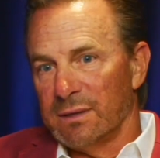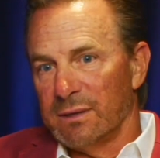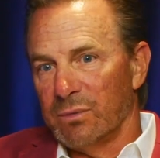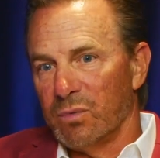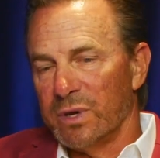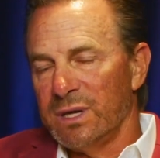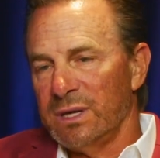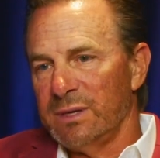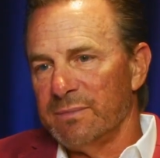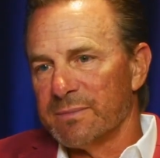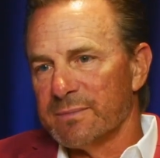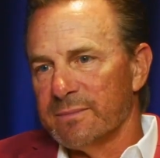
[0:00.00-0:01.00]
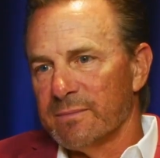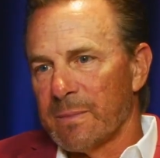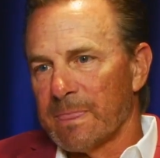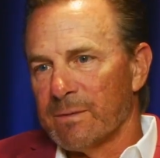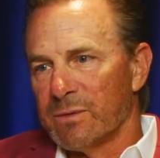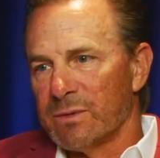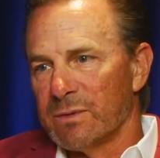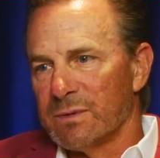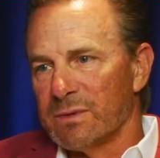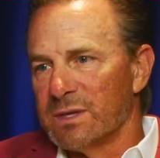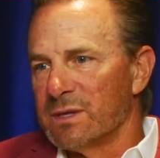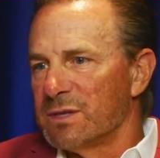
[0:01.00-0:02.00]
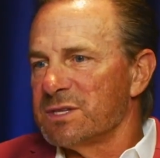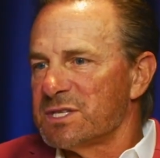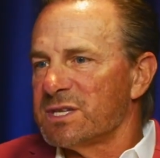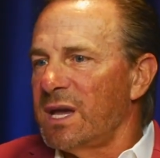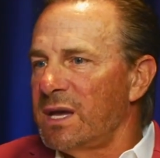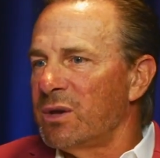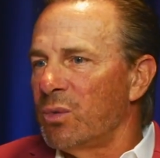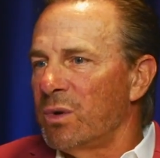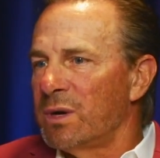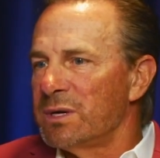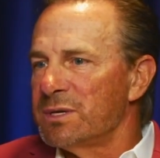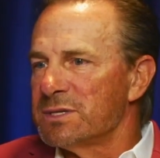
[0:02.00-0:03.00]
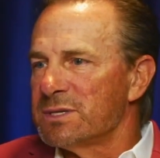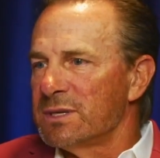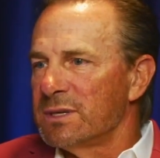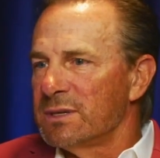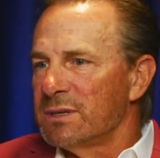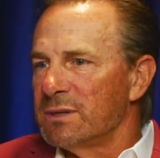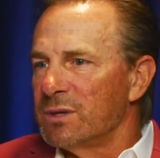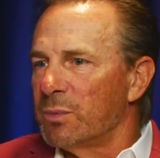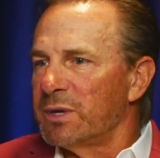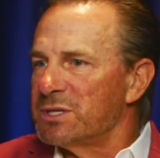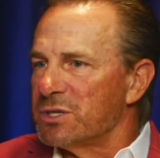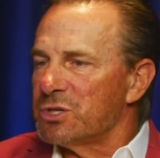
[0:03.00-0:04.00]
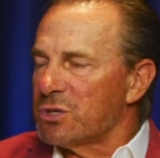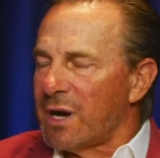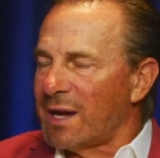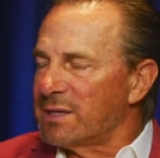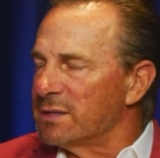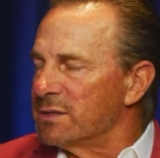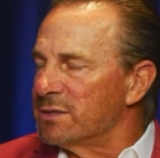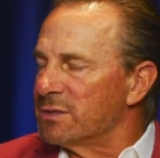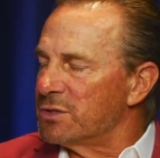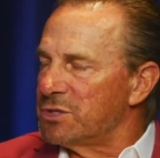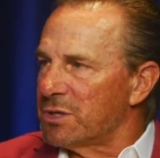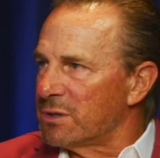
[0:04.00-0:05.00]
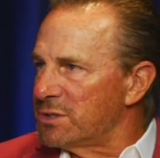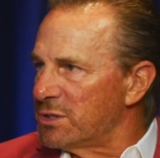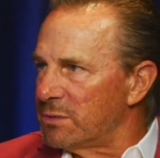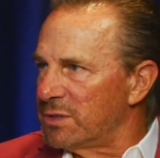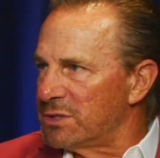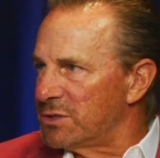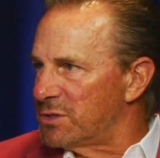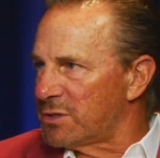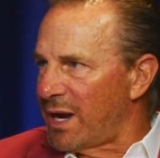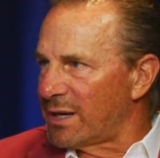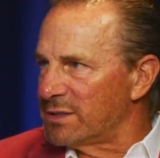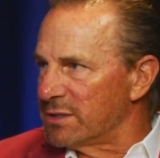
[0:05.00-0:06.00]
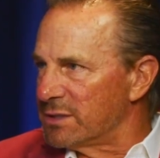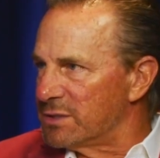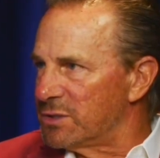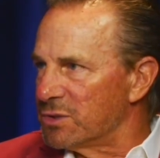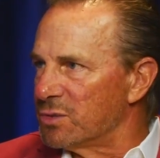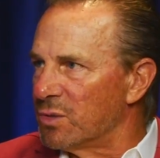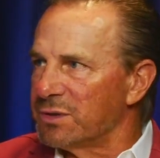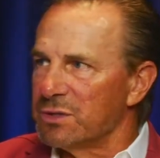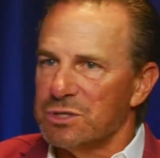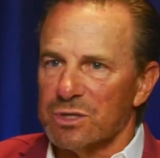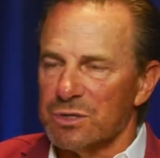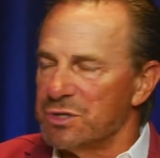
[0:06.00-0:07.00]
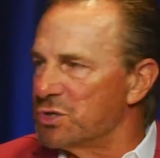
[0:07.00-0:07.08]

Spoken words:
the saying was, nobody's attracted to the church. Nobody's attracted to what the church is